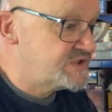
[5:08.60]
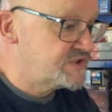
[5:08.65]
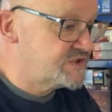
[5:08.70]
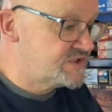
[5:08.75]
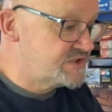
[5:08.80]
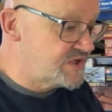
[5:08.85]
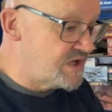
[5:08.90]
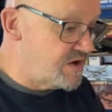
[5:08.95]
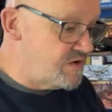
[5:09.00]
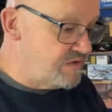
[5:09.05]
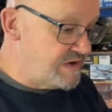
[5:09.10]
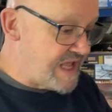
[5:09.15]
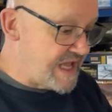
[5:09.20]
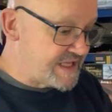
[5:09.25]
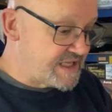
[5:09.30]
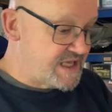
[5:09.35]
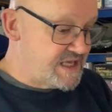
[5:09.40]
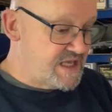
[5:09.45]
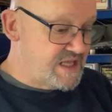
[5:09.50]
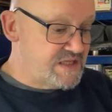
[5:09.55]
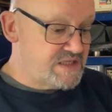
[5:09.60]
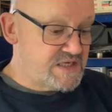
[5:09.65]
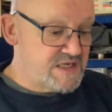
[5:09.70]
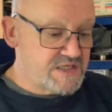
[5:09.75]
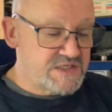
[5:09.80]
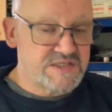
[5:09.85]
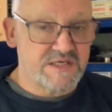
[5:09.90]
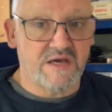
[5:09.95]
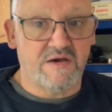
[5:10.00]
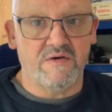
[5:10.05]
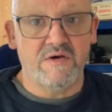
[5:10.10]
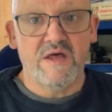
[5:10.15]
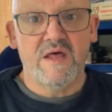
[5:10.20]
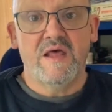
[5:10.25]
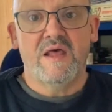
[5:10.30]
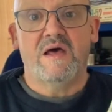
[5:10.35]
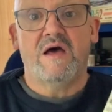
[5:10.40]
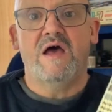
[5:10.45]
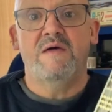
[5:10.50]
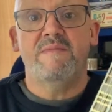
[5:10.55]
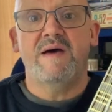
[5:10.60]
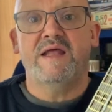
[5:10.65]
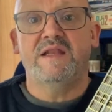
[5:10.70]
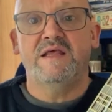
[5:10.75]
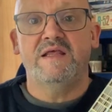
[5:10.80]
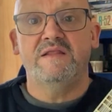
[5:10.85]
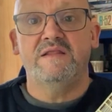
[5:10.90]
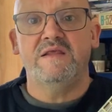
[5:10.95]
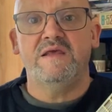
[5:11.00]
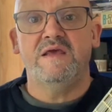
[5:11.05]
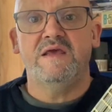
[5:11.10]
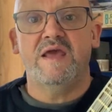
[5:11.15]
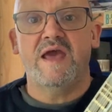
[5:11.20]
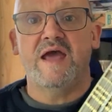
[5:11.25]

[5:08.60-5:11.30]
so lacking in detail. I'm adding the